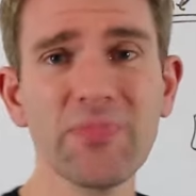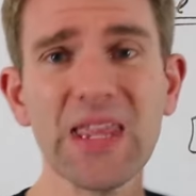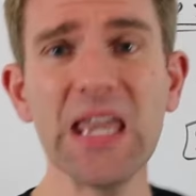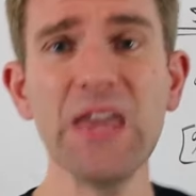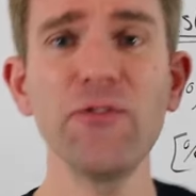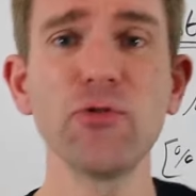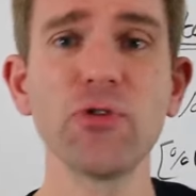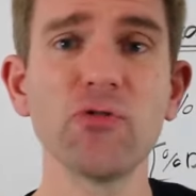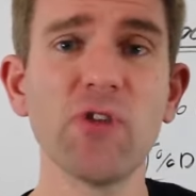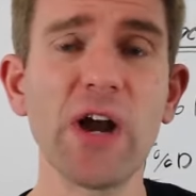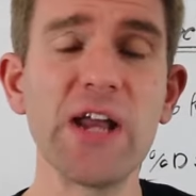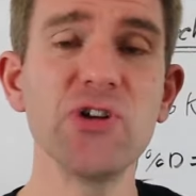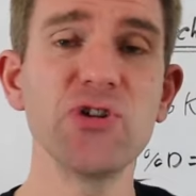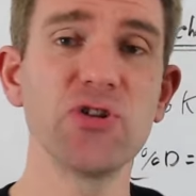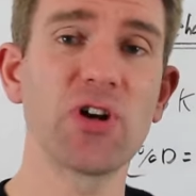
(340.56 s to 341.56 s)
if you're in the
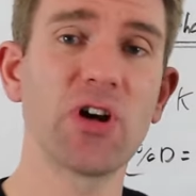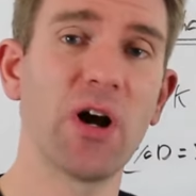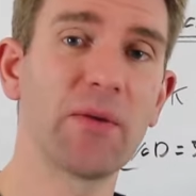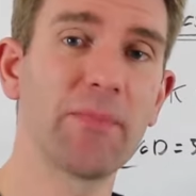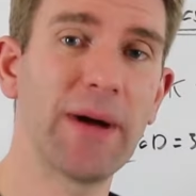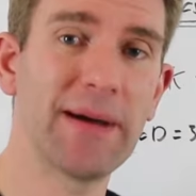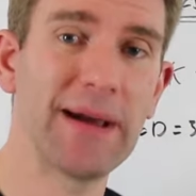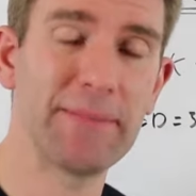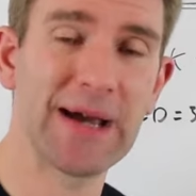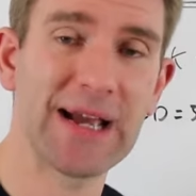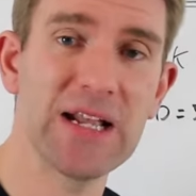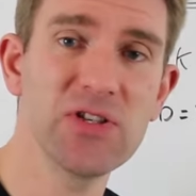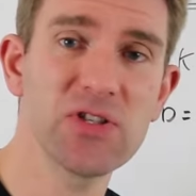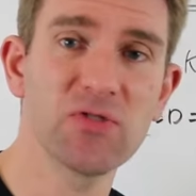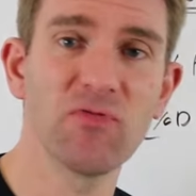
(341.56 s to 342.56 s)
range and you can't back,
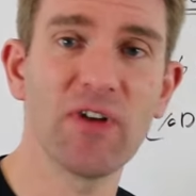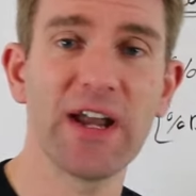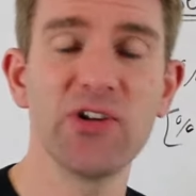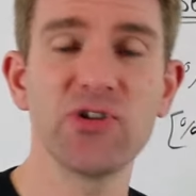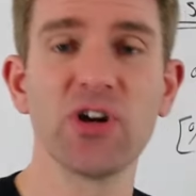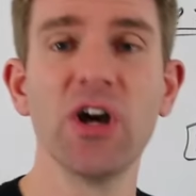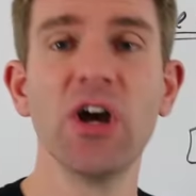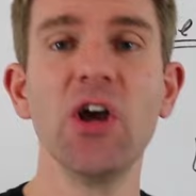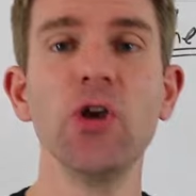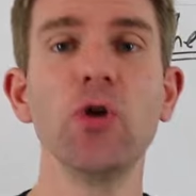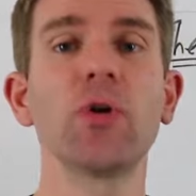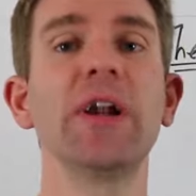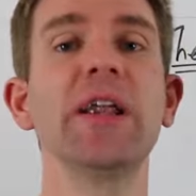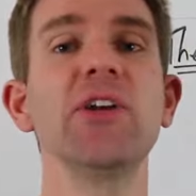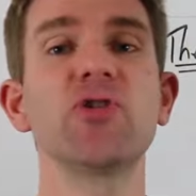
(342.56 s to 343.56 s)
back into the range,
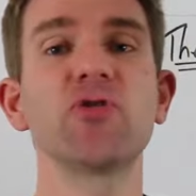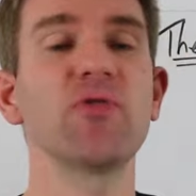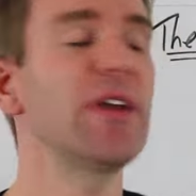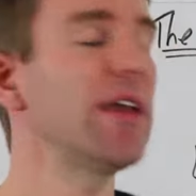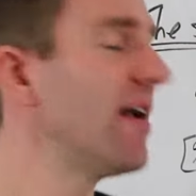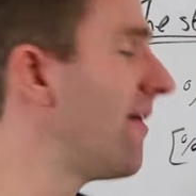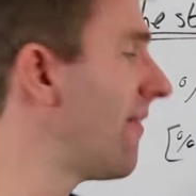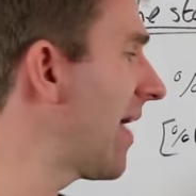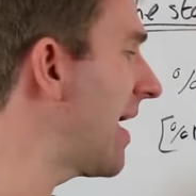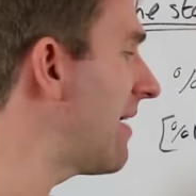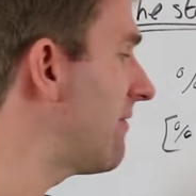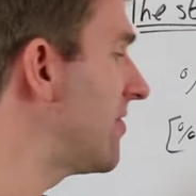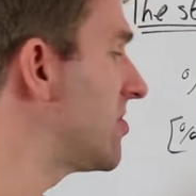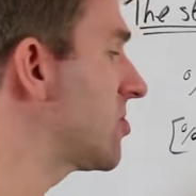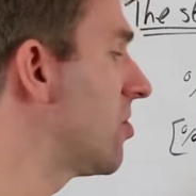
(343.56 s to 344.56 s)
you're going to literally
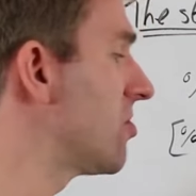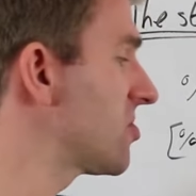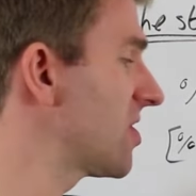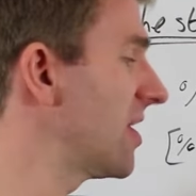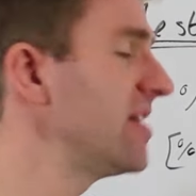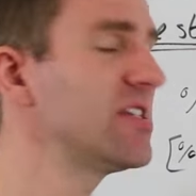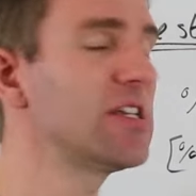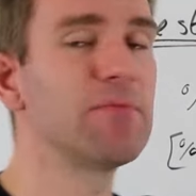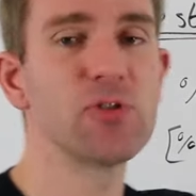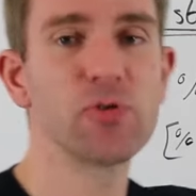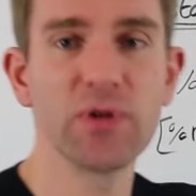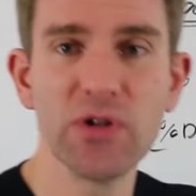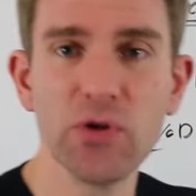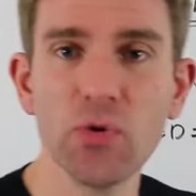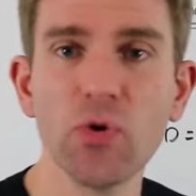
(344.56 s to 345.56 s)
have this oscillating
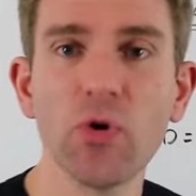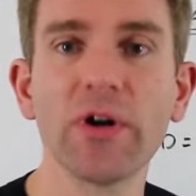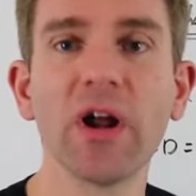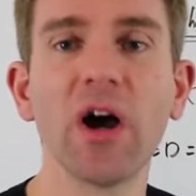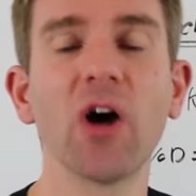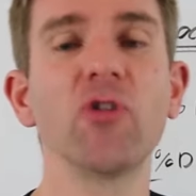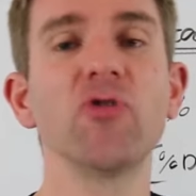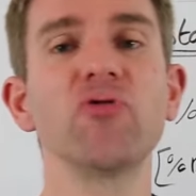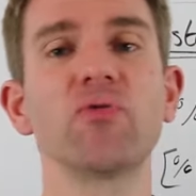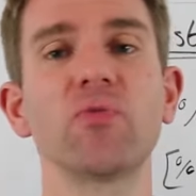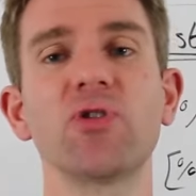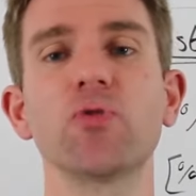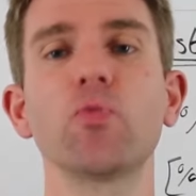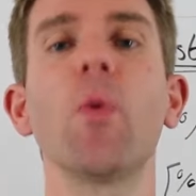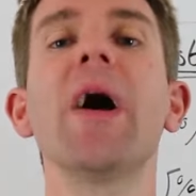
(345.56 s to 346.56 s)
between 0 and 100,
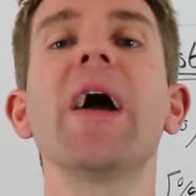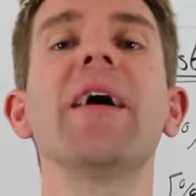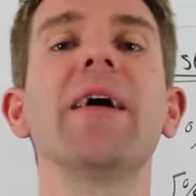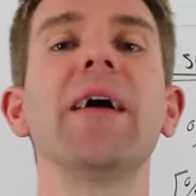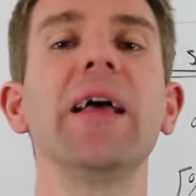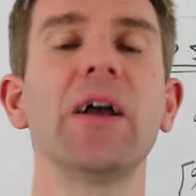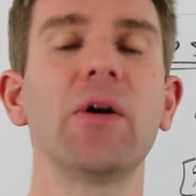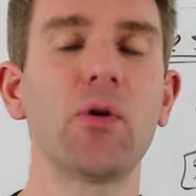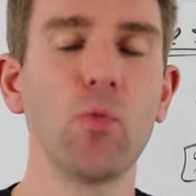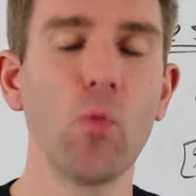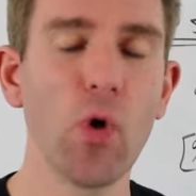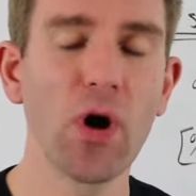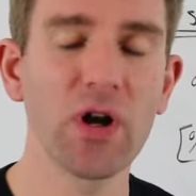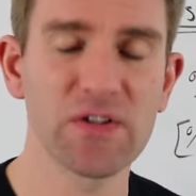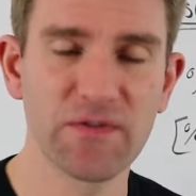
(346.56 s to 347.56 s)
which is where it
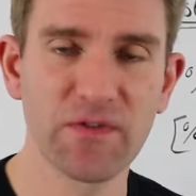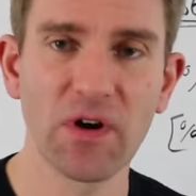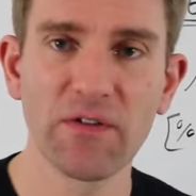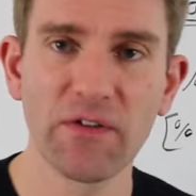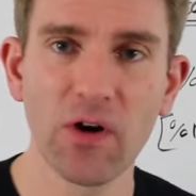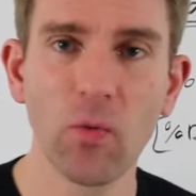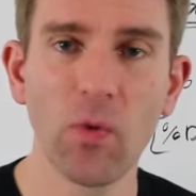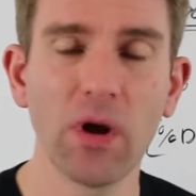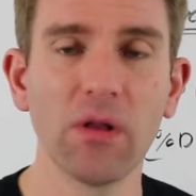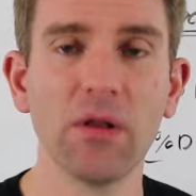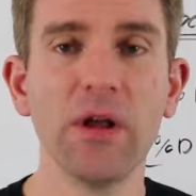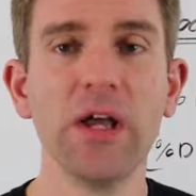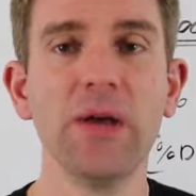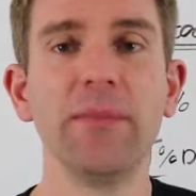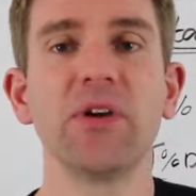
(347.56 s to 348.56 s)
works very, very well
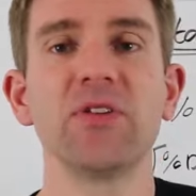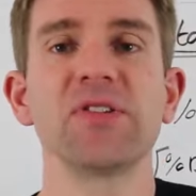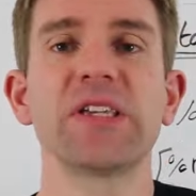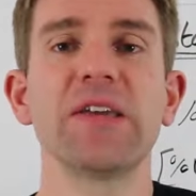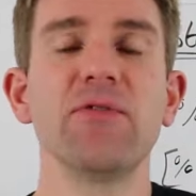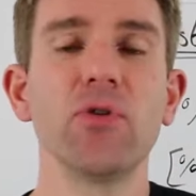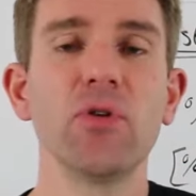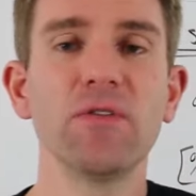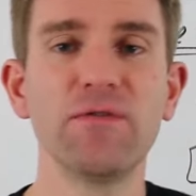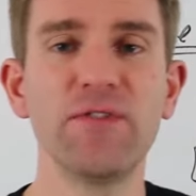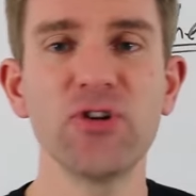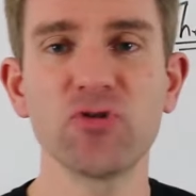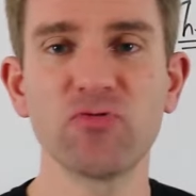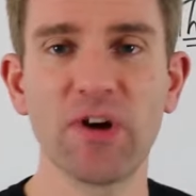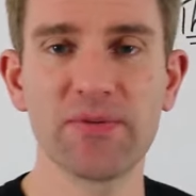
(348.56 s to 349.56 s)
because it's giving you a
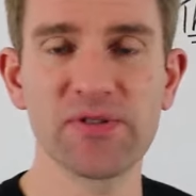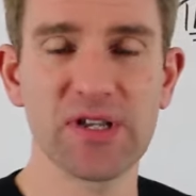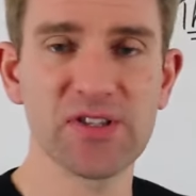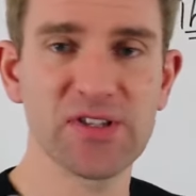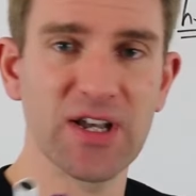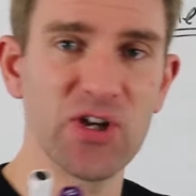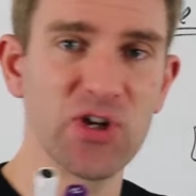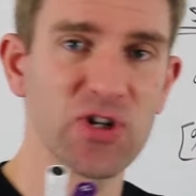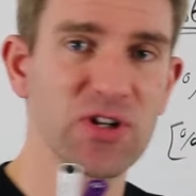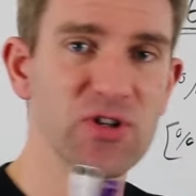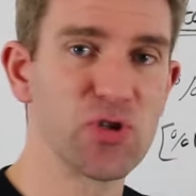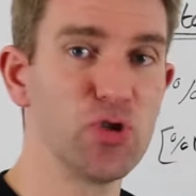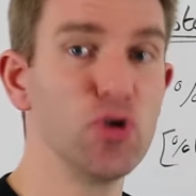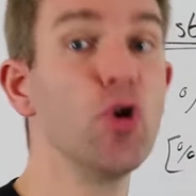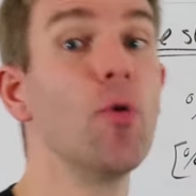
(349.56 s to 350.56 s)
visual representation,
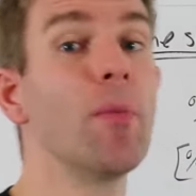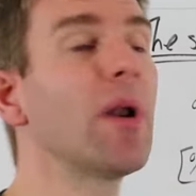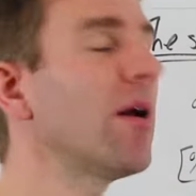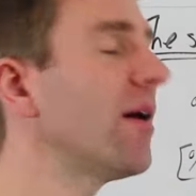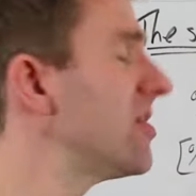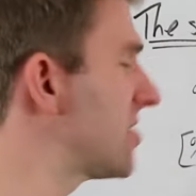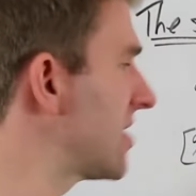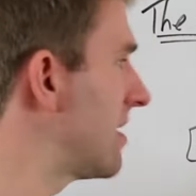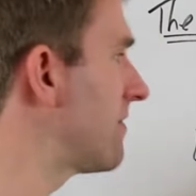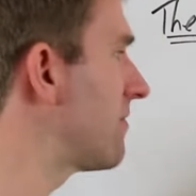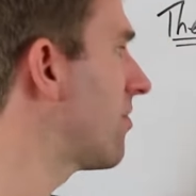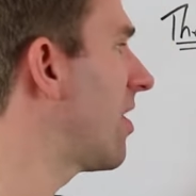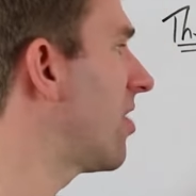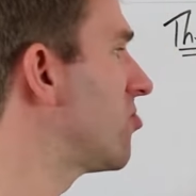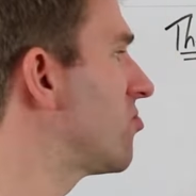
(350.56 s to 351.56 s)
it's normalizing it
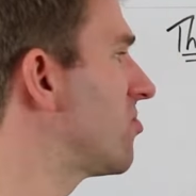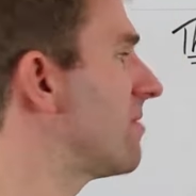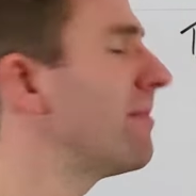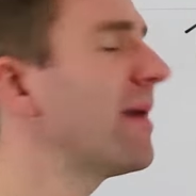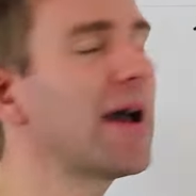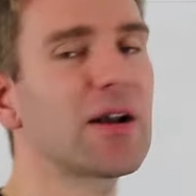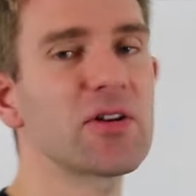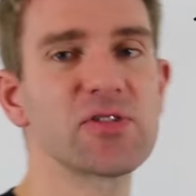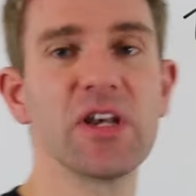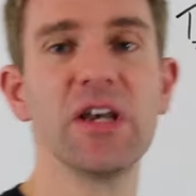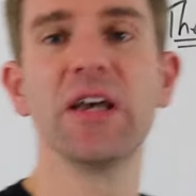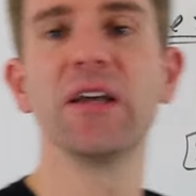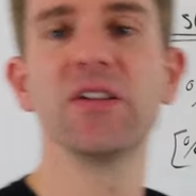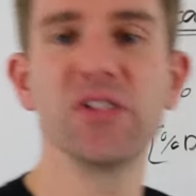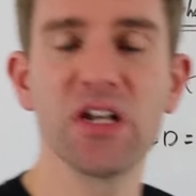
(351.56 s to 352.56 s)
for 100 at max,
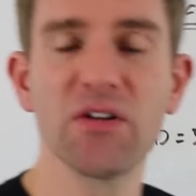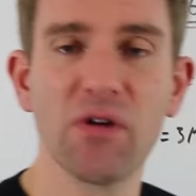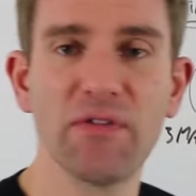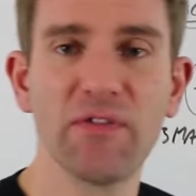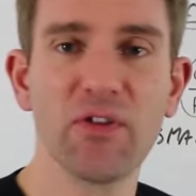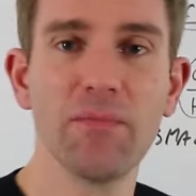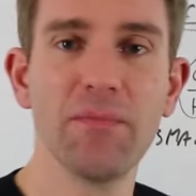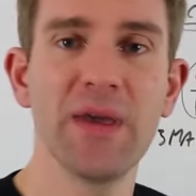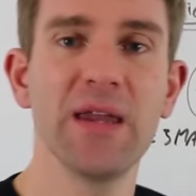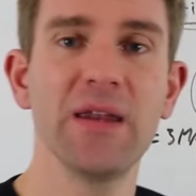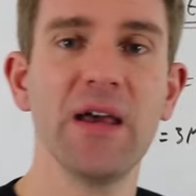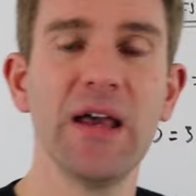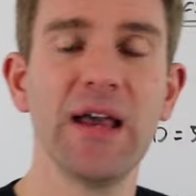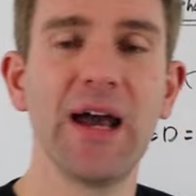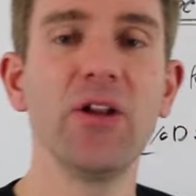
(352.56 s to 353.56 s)
0 for the
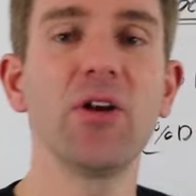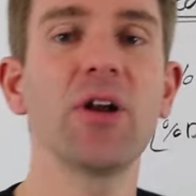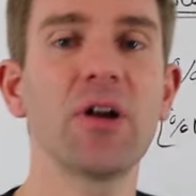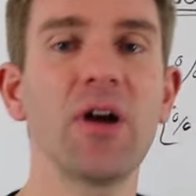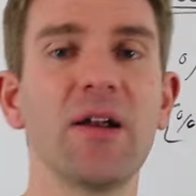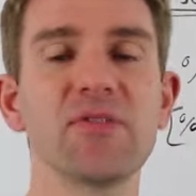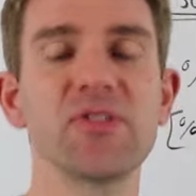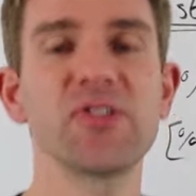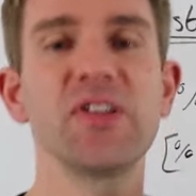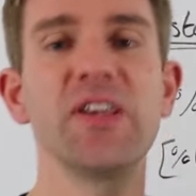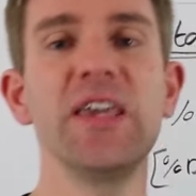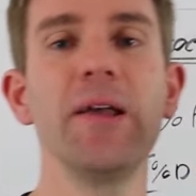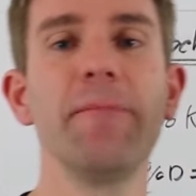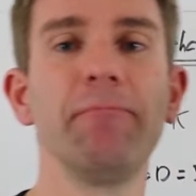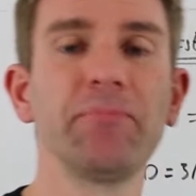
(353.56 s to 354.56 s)
min, and you can kind of
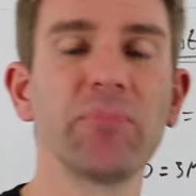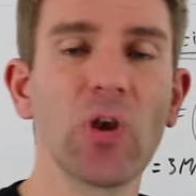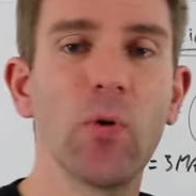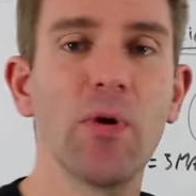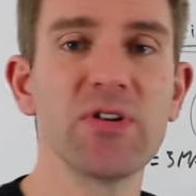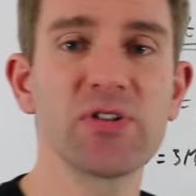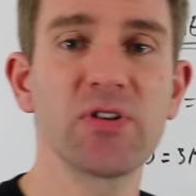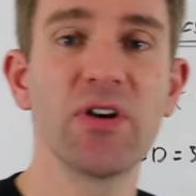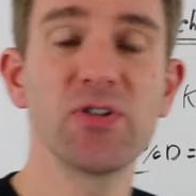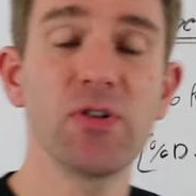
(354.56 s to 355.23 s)
see where it's going.